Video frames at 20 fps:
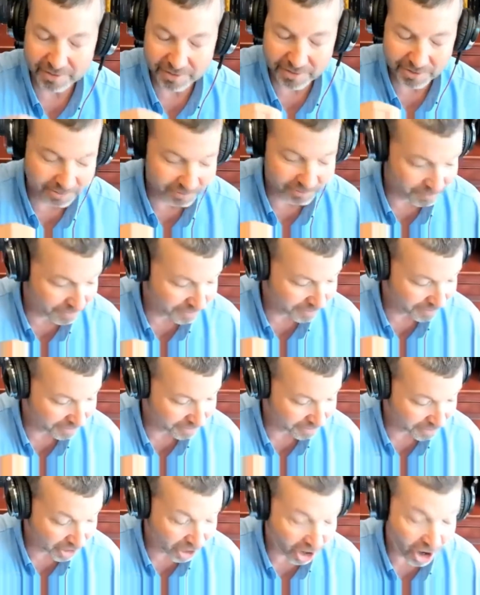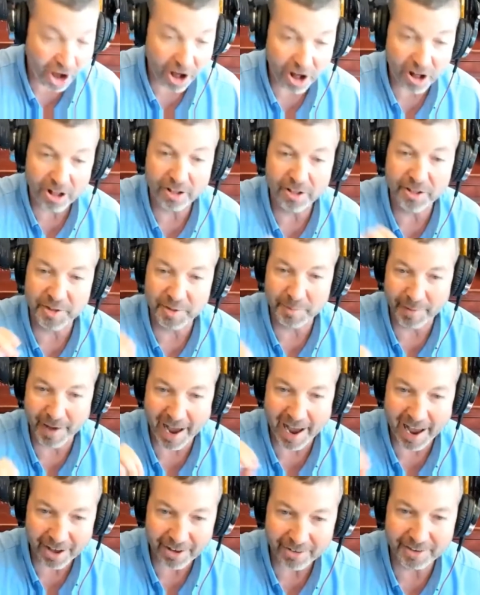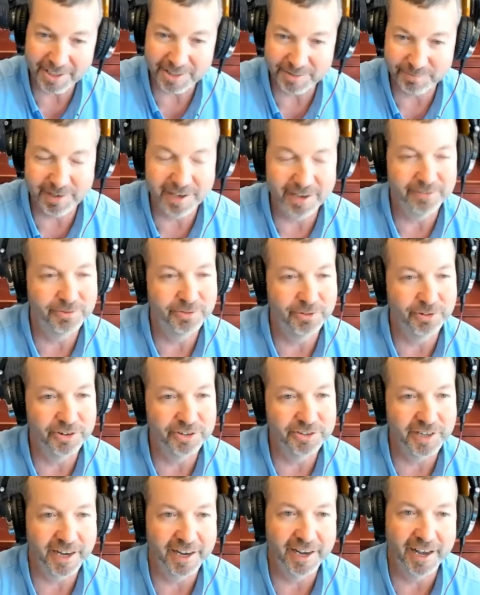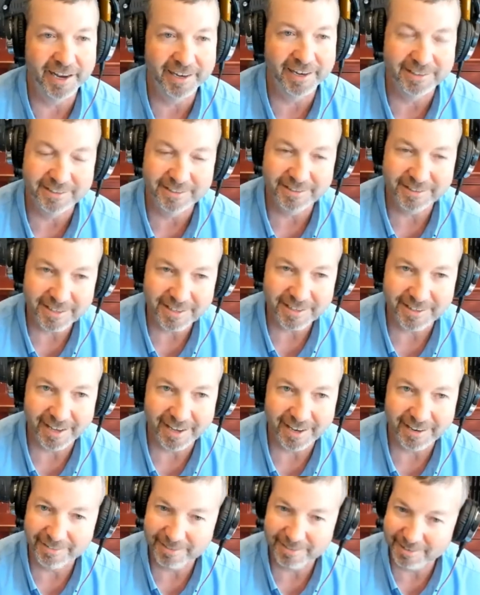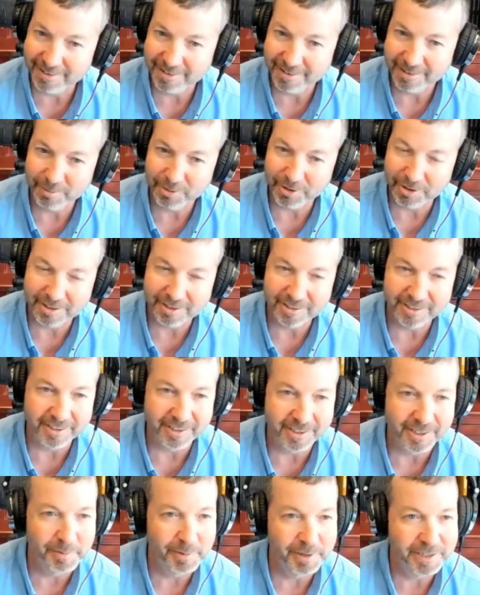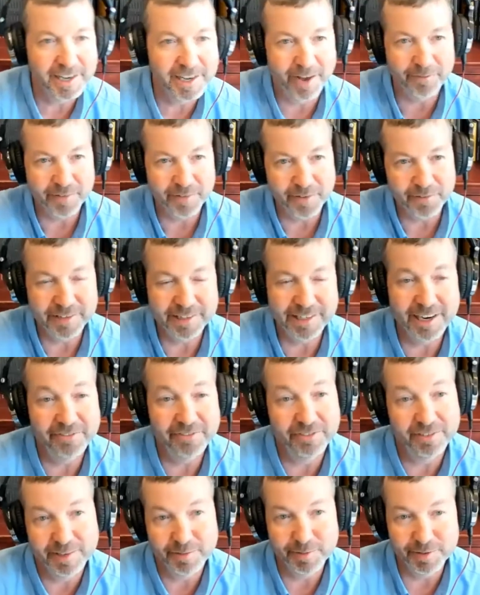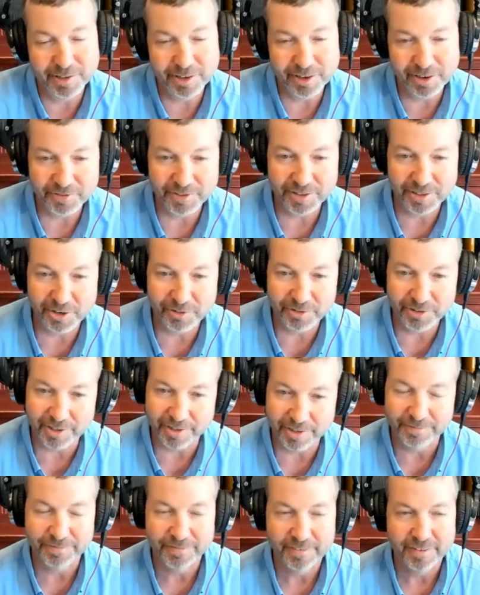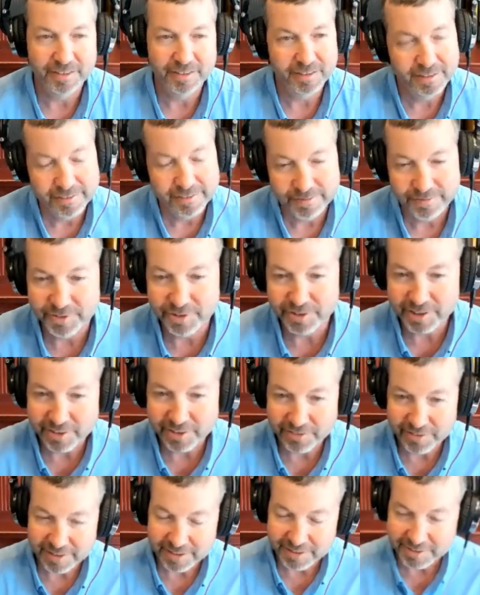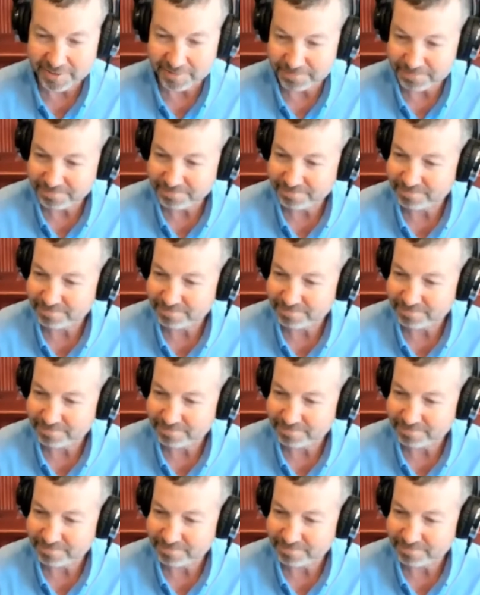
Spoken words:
you called them out as metaphors, I can see that more clearly. But yeah, we definitely would love to know your definition.